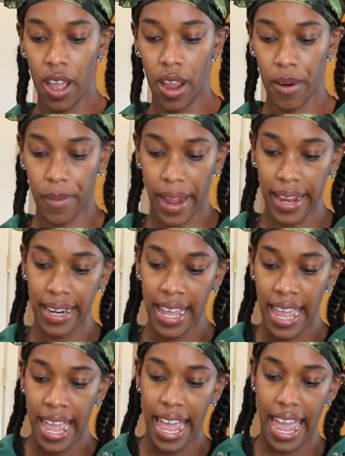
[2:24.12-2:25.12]
All right,
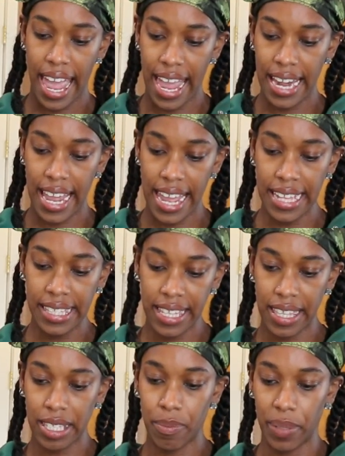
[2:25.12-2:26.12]
and
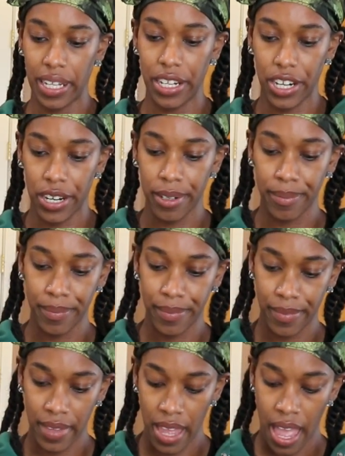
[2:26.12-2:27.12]
into this blender,
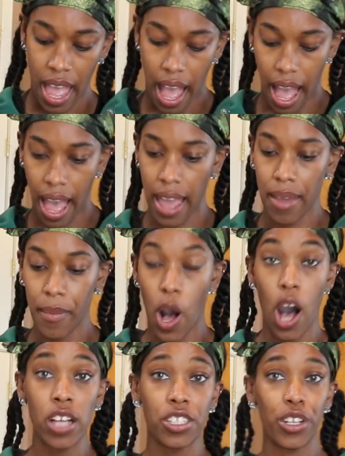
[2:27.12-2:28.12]
I am
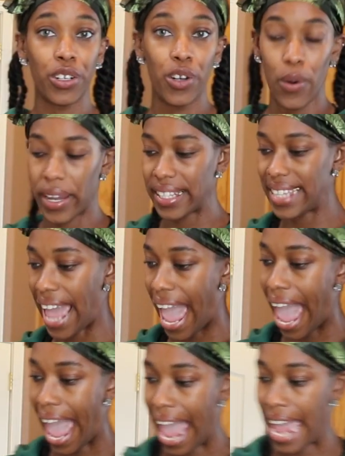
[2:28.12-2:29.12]
also going
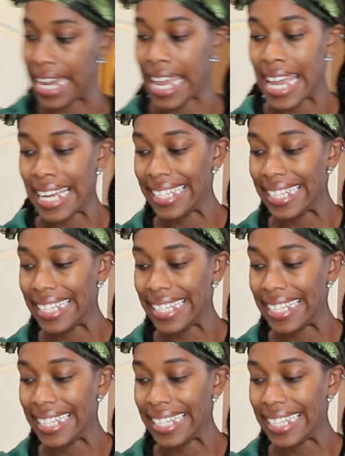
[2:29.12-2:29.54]
to add